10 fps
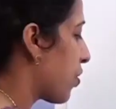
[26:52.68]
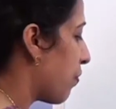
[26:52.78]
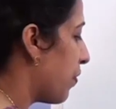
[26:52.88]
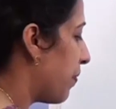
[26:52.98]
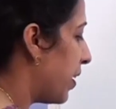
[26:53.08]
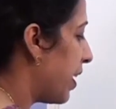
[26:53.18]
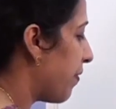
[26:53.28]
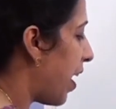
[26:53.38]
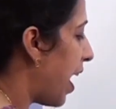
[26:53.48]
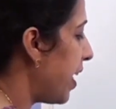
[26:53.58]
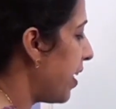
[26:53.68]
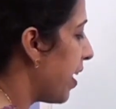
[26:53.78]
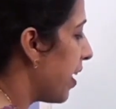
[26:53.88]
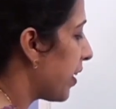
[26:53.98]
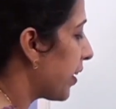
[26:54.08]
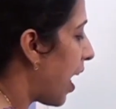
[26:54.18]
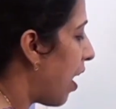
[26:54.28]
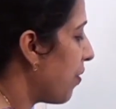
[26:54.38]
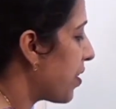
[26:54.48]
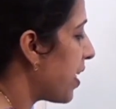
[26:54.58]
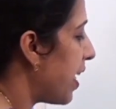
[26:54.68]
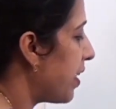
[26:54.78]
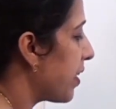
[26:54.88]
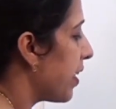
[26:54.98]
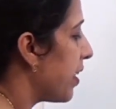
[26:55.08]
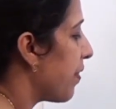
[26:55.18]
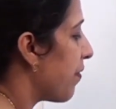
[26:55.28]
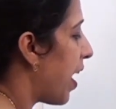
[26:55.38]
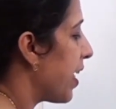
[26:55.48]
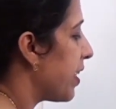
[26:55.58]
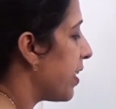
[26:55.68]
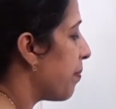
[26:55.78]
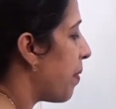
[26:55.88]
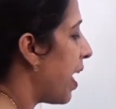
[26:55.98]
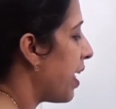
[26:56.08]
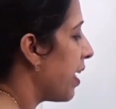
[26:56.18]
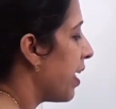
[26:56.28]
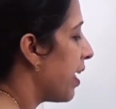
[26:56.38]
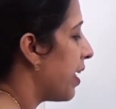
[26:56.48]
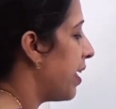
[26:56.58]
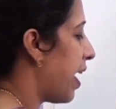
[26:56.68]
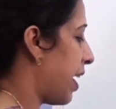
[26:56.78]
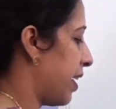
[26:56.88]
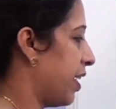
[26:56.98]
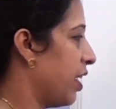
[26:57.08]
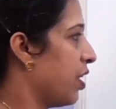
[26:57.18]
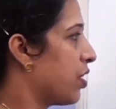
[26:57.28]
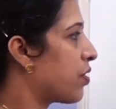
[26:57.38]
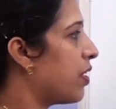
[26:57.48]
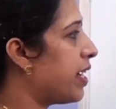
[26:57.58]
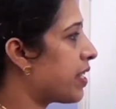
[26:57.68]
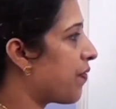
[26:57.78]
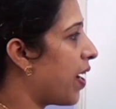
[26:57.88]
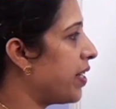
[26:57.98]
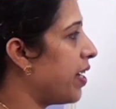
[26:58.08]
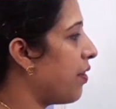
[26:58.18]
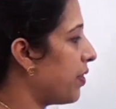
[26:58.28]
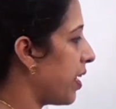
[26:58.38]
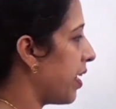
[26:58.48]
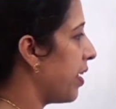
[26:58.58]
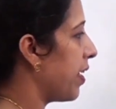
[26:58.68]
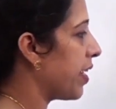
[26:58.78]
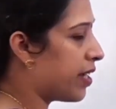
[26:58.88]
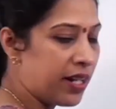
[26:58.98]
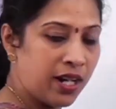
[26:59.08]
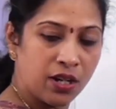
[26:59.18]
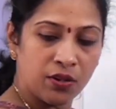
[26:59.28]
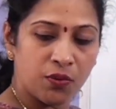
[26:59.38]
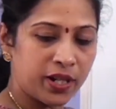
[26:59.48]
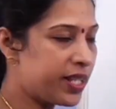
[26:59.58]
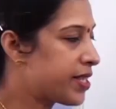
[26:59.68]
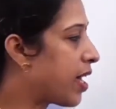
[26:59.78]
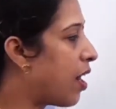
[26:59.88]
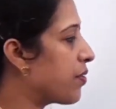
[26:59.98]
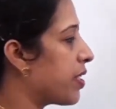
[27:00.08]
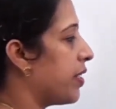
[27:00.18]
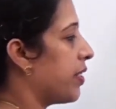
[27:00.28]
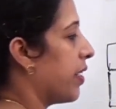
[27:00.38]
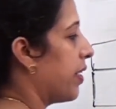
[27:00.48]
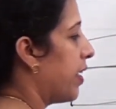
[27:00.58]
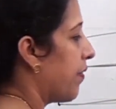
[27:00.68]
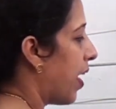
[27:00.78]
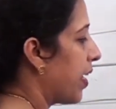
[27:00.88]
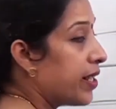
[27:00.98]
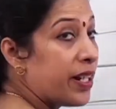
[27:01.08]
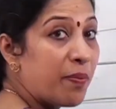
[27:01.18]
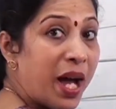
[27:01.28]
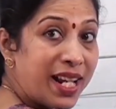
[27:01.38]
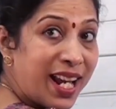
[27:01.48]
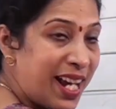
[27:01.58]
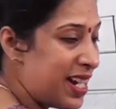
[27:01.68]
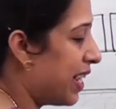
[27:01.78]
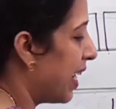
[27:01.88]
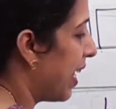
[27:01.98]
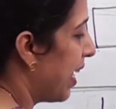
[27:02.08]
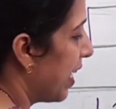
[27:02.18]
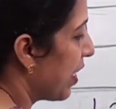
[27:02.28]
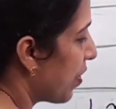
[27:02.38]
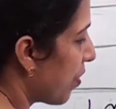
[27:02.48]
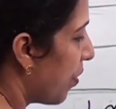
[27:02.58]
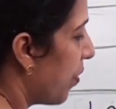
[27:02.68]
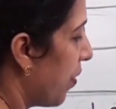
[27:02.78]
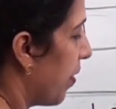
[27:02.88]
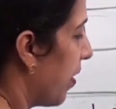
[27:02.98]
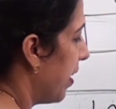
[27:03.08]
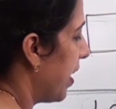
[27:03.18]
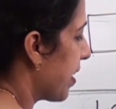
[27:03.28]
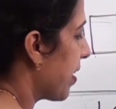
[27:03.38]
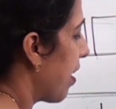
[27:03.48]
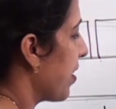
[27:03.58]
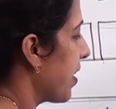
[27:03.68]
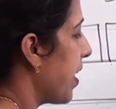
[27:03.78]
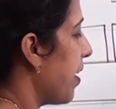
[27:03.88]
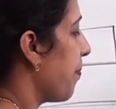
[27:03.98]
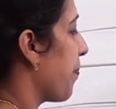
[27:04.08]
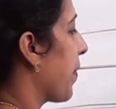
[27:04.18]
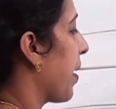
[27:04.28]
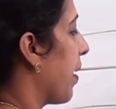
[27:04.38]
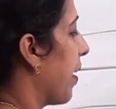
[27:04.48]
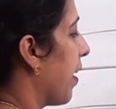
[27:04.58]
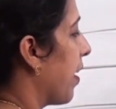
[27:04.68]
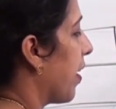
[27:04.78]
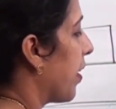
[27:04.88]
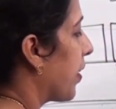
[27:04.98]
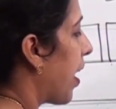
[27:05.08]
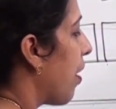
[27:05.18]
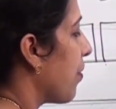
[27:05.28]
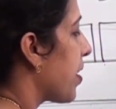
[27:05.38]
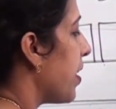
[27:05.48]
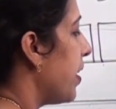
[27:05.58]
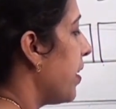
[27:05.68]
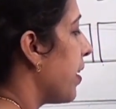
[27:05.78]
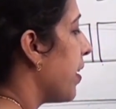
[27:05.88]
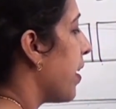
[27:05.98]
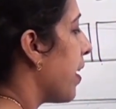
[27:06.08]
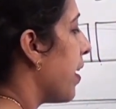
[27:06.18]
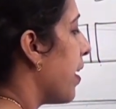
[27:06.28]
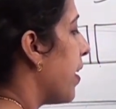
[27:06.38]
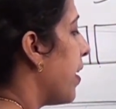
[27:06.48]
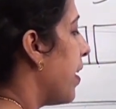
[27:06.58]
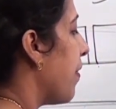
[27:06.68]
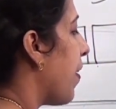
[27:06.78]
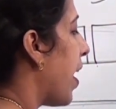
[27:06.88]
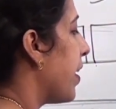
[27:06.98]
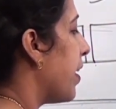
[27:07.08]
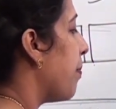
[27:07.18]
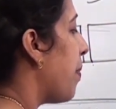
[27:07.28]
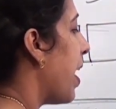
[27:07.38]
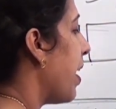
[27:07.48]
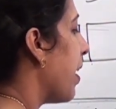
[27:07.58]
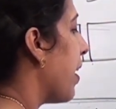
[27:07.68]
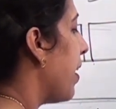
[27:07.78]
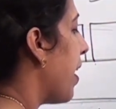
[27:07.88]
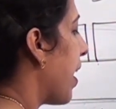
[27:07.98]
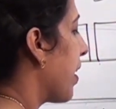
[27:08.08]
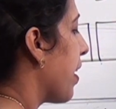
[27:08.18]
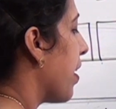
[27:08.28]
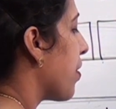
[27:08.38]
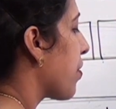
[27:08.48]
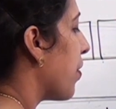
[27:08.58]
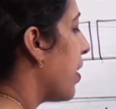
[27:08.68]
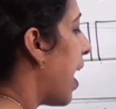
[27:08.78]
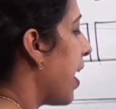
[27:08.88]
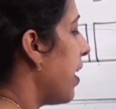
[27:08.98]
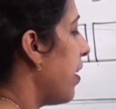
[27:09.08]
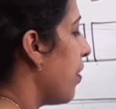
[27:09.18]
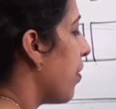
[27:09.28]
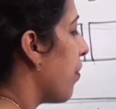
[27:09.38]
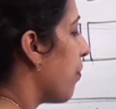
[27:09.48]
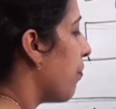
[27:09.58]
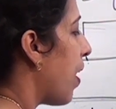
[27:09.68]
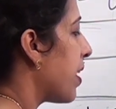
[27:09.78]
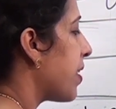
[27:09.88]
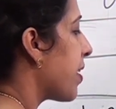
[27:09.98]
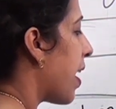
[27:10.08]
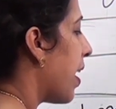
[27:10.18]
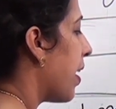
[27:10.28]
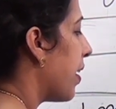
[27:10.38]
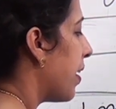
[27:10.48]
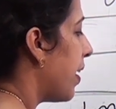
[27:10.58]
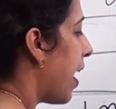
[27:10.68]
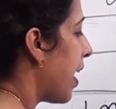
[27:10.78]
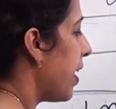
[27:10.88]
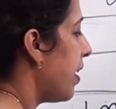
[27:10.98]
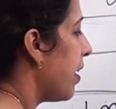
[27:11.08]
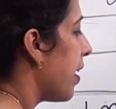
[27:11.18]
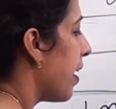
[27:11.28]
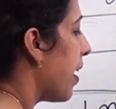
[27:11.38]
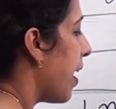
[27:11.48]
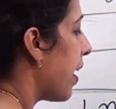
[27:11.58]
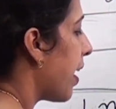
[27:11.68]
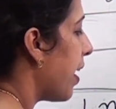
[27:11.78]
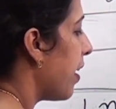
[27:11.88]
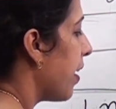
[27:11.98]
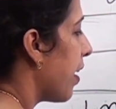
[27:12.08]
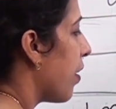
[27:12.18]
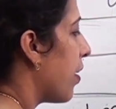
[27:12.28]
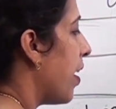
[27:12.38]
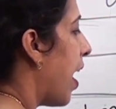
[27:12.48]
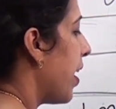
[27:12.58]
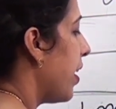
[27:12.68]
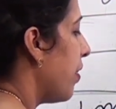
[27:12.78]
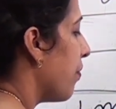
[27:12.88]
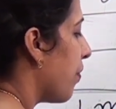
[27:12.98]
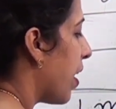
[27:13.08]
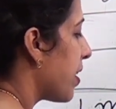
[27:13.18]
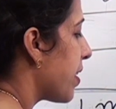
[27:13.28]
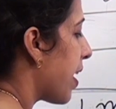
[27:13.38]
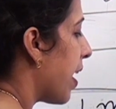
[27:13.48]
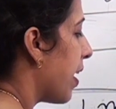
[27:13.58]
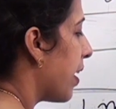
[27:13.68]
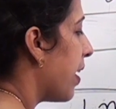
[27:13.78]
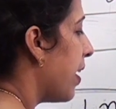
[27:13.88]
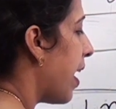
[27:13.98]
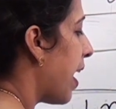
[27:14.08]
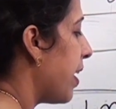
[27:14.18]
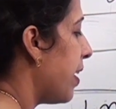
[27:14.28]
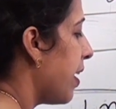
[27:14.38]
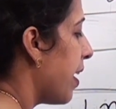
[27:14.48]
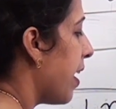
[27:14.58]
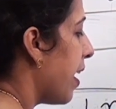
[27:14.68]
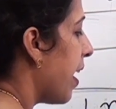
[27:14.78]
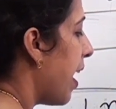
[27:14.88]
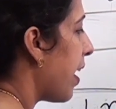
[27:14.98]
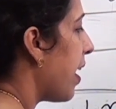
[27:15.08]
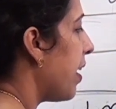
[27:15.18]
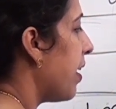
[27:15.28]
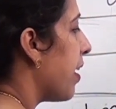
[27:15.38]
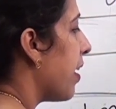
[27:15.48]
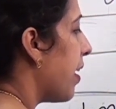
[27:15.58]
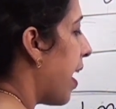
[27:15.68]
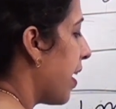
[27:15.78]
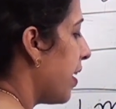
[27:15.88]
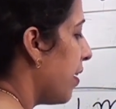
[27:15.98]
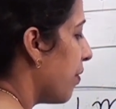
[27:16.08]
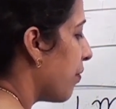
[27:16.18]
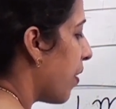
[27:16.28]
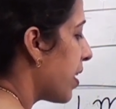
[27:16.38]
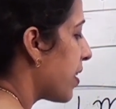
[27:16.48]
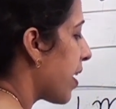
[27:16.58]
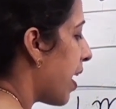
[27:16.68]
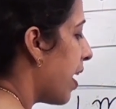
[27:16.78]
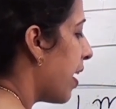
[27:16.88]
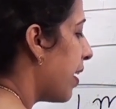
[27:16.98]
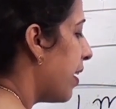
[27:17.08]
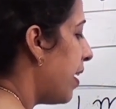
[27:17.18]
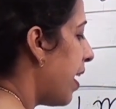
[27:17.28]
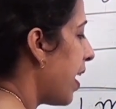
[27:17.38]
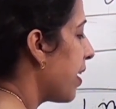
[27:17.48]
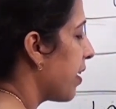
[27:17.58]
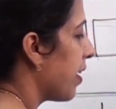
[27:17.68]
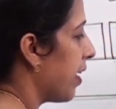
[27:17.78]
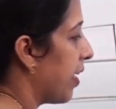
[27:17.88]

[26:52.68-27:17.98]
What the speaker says: So we will divide 1000 divided by 9. So let's find out here what is 1000 divided by 9. So let's now see 1000 divided by 9. So 9 ones are 9. Again 9 ones are 9. Again 9 ones are 9.